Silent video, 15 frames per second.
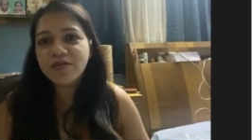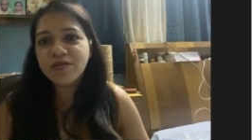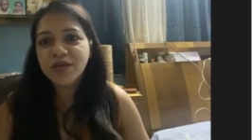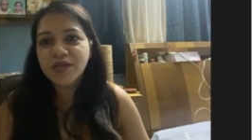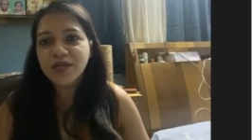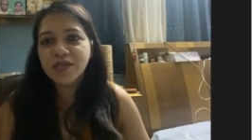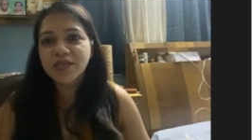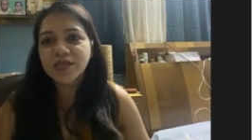
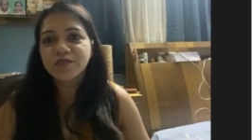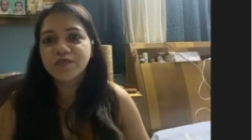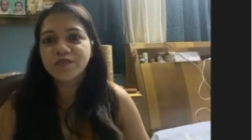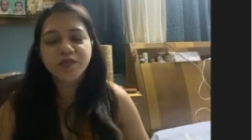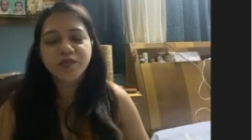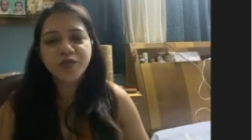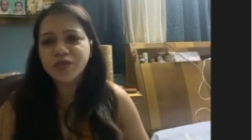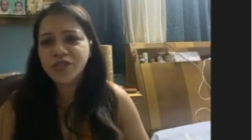Uh,
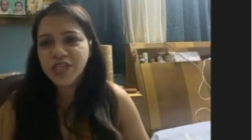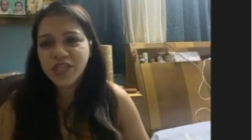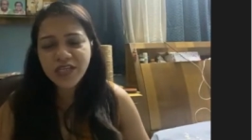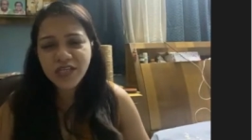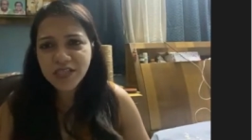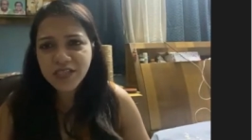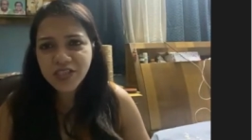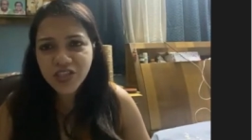so
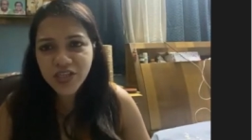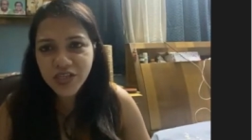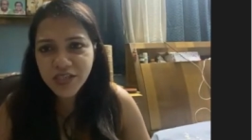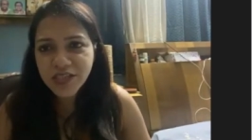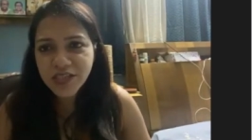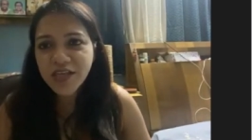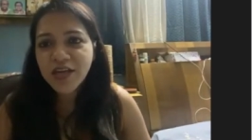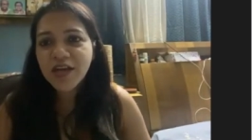she is
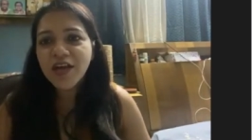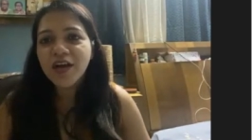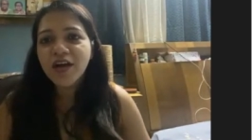just